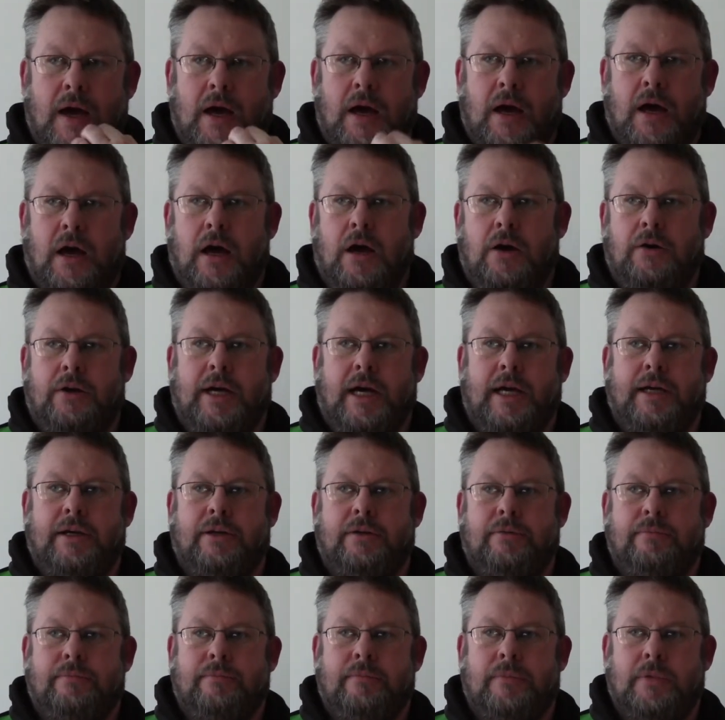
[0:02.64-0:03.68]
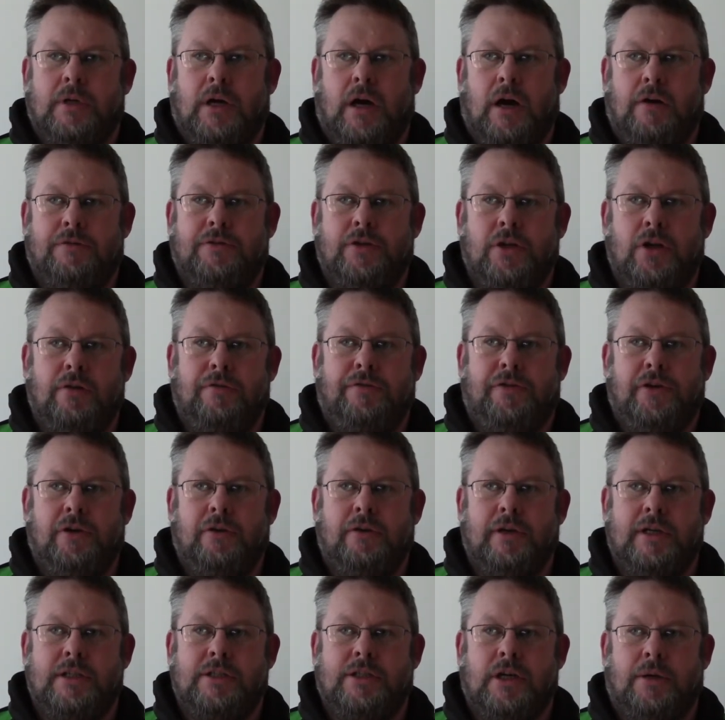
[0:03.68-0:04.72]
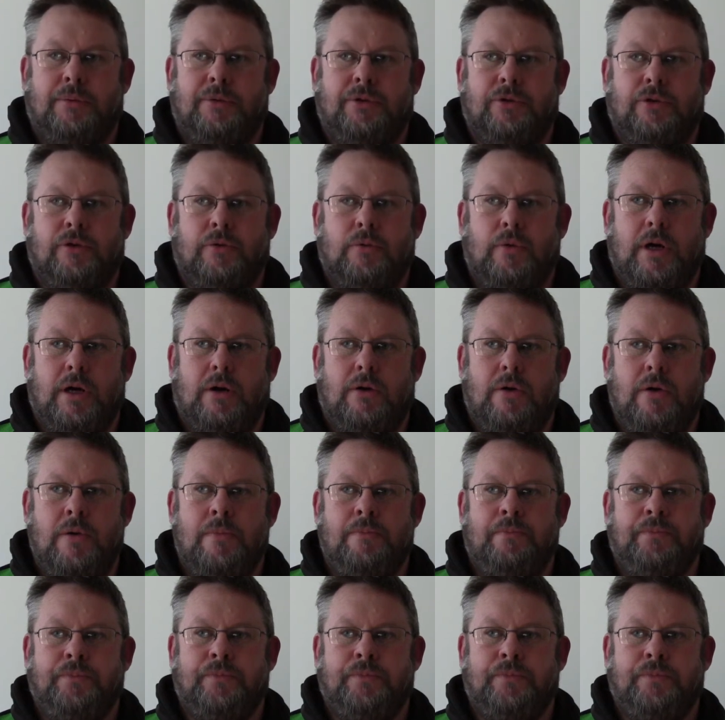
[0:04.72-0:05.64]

Okay, afternoon viewers, hope you're all well.